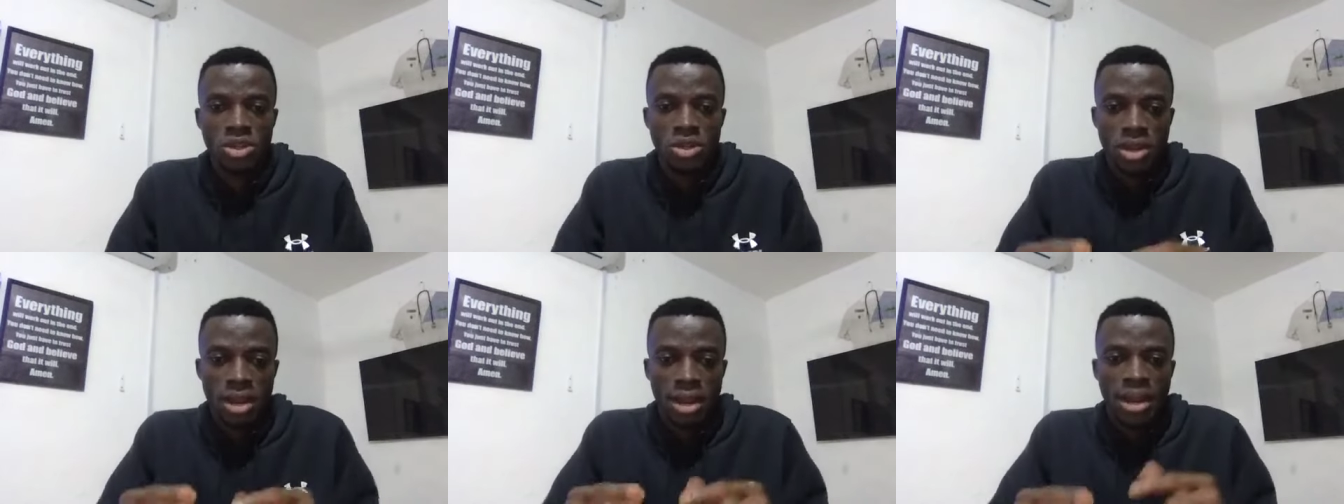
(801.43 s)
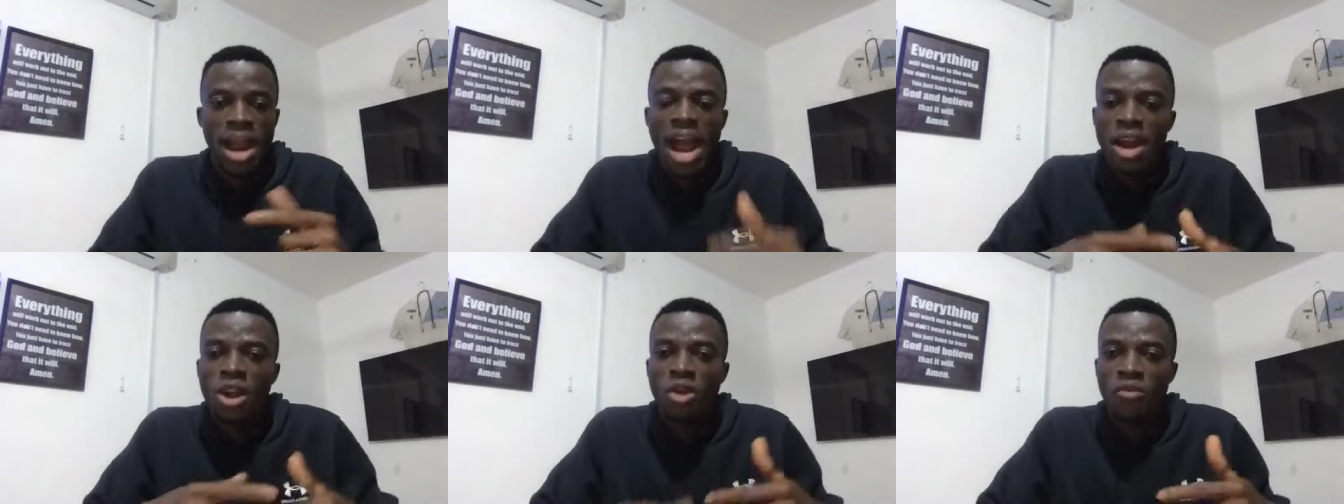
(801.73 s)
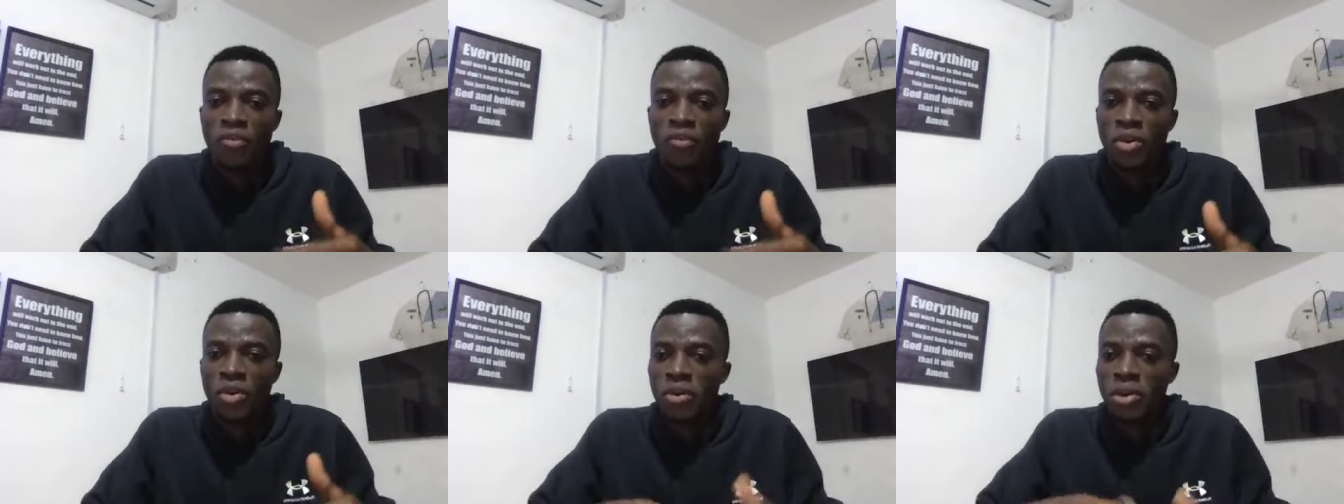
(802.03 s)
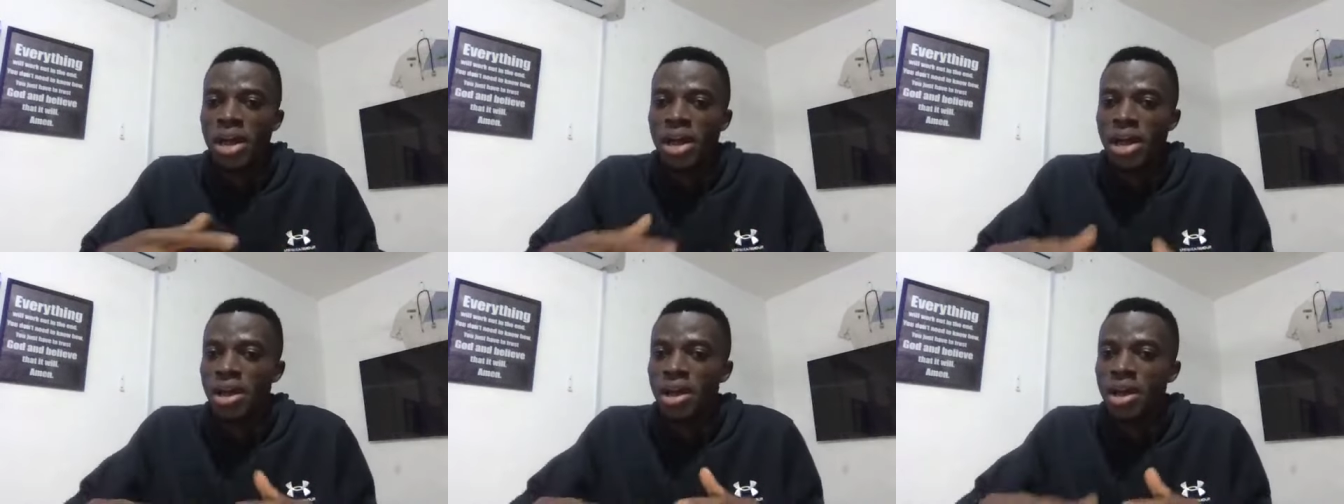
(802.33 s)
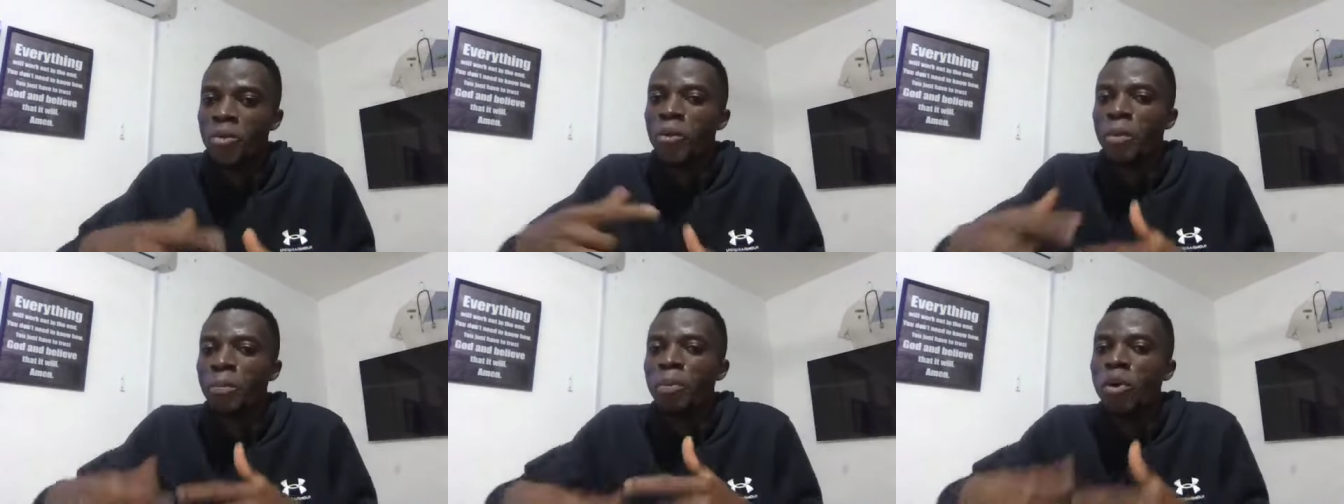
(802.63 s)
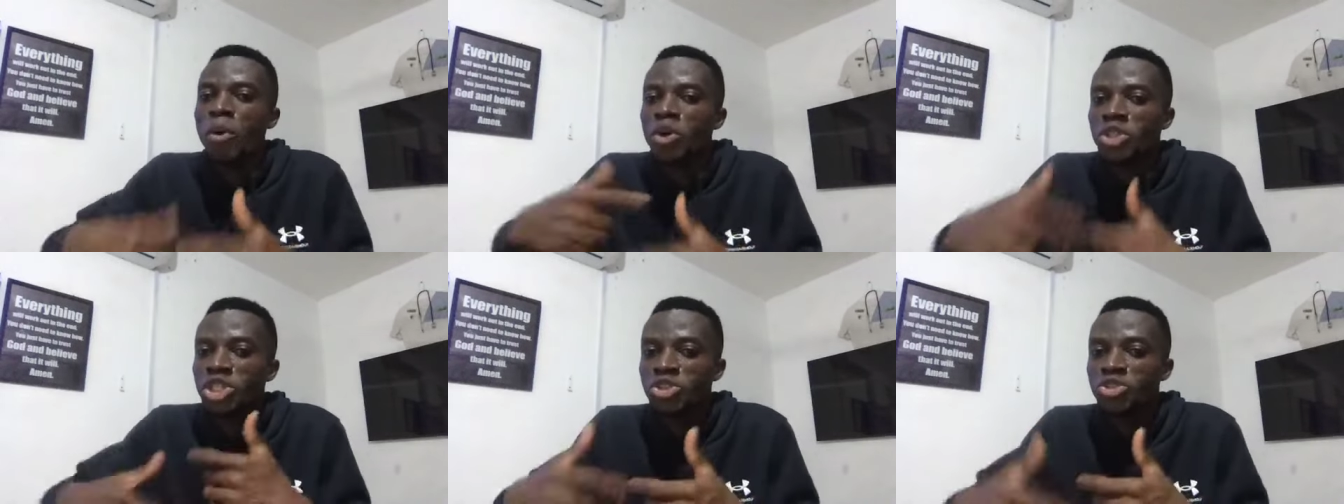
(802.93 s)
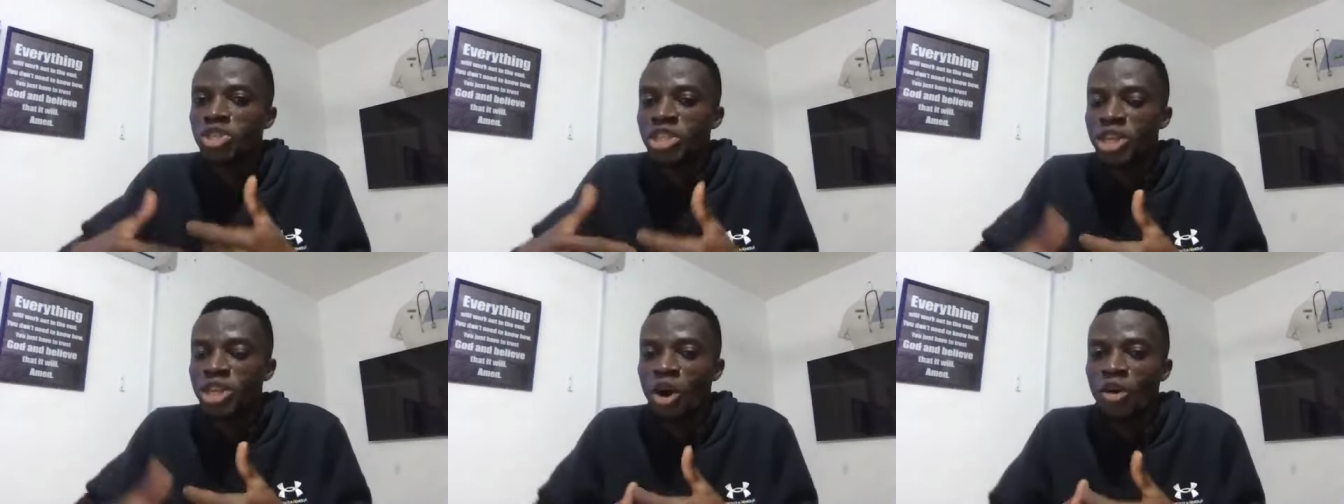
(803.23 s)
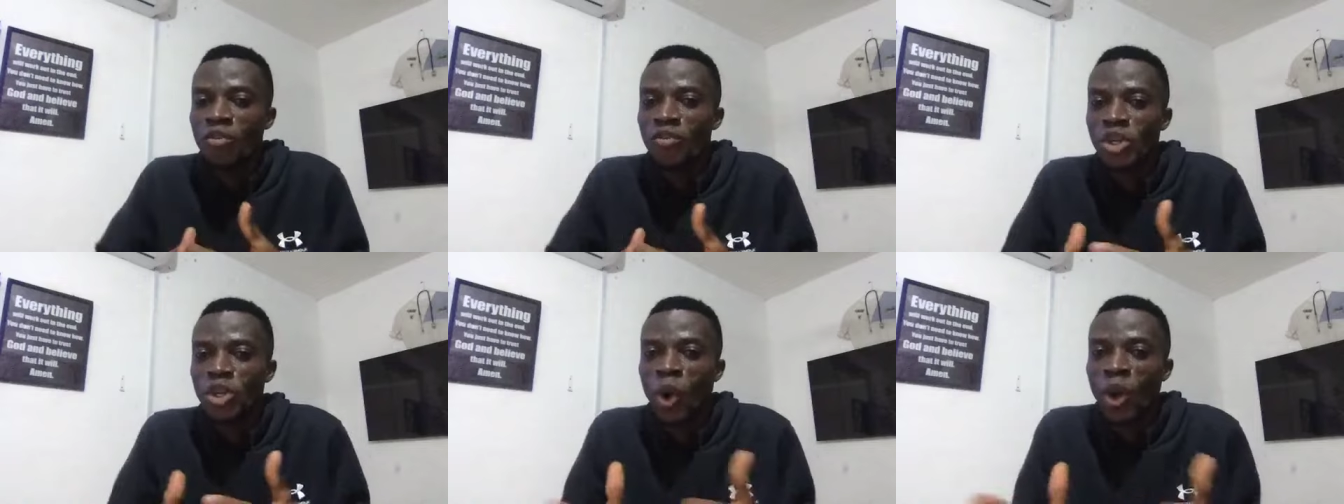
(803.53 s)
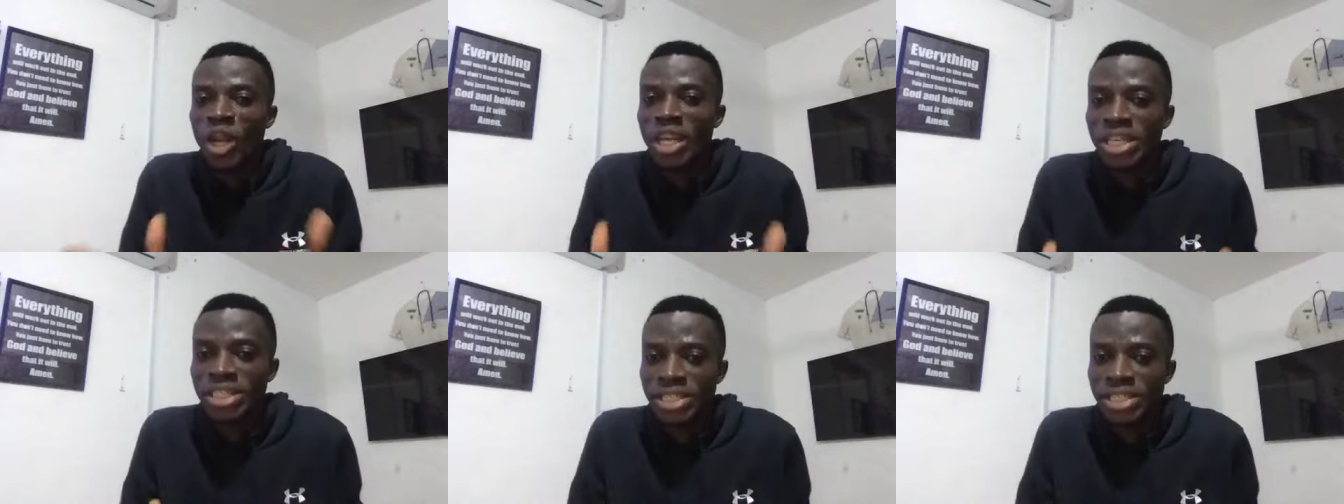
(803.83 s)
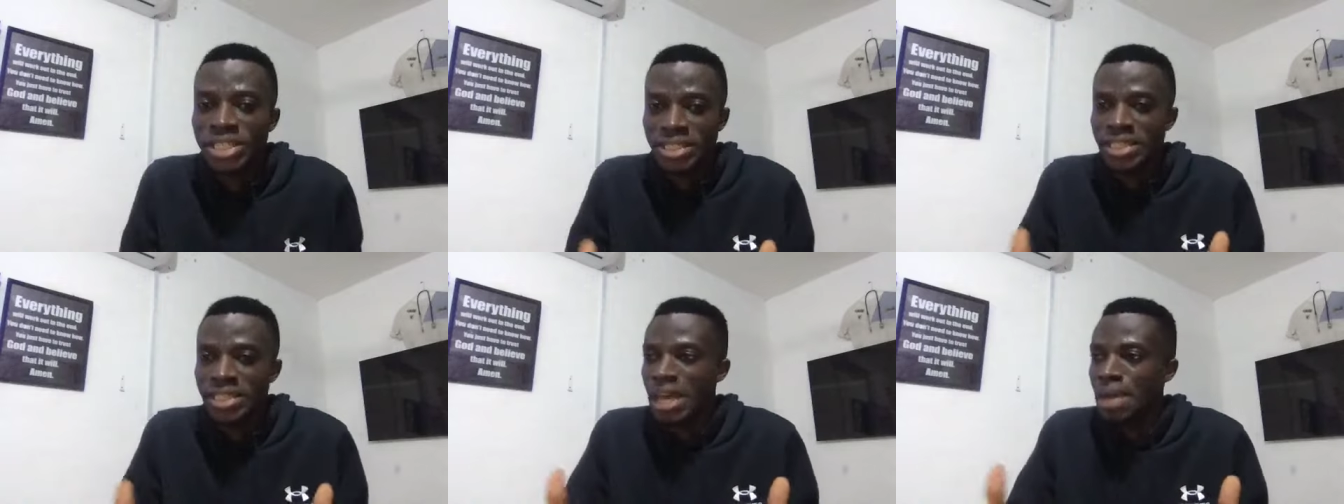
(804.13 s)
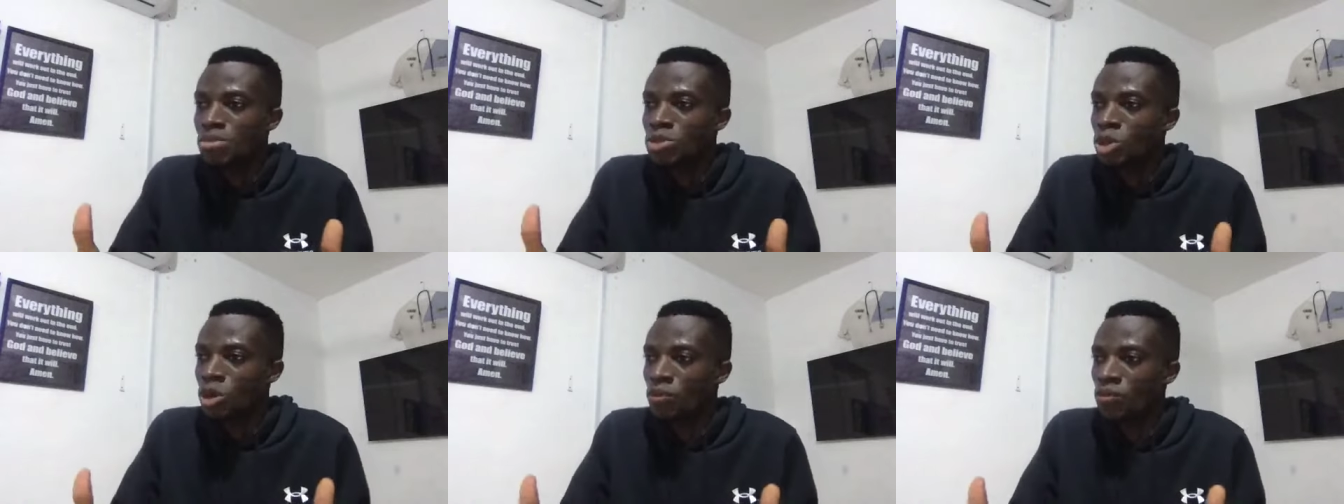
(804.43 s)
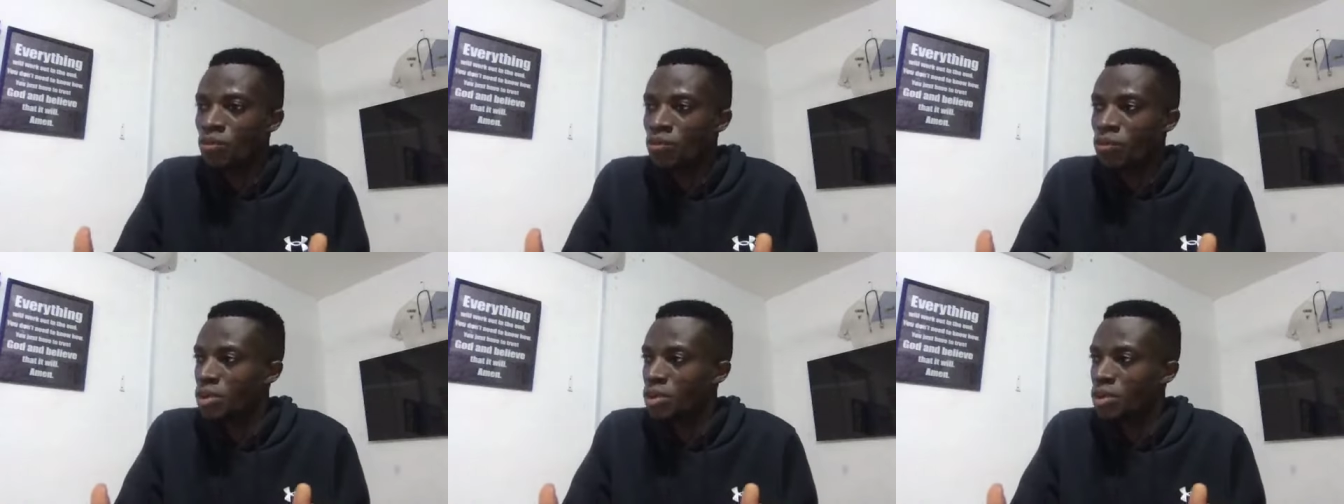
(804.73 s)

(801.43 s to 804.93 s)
kind of repository of knowledge in terms of